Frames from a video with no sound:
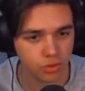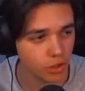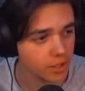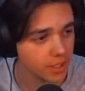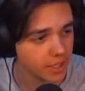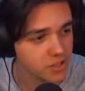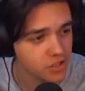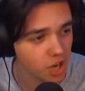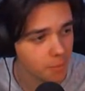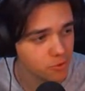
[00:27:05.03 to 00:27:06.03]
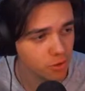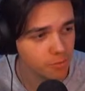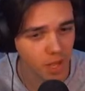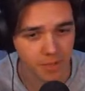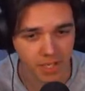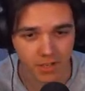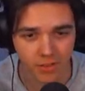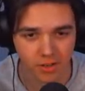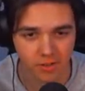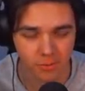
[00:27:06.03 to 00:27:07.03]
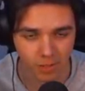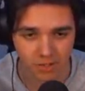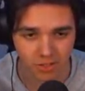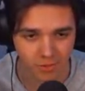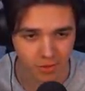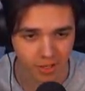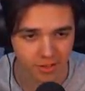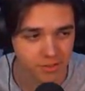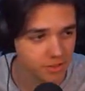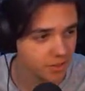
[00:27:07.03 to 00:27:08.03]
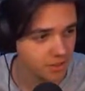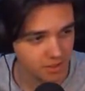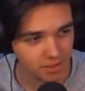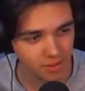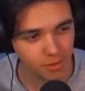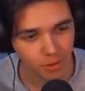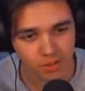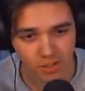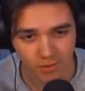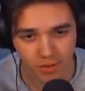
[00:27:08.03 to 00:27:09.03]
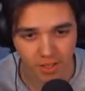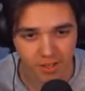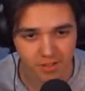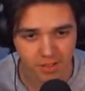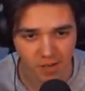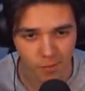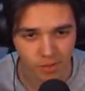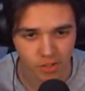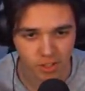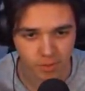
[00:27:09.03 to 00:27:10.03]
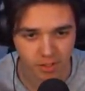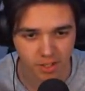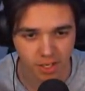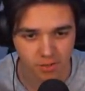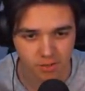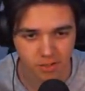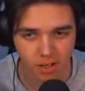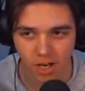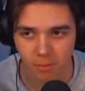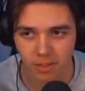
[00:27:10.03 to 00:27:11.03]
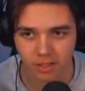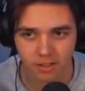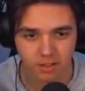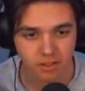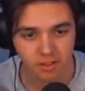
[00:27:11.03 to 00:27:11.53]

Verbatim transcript: You're not getting any subs from them either? Well, that's not very nice. Well, that's not very nice. Have a bunch of gimmick accounts. Hop in.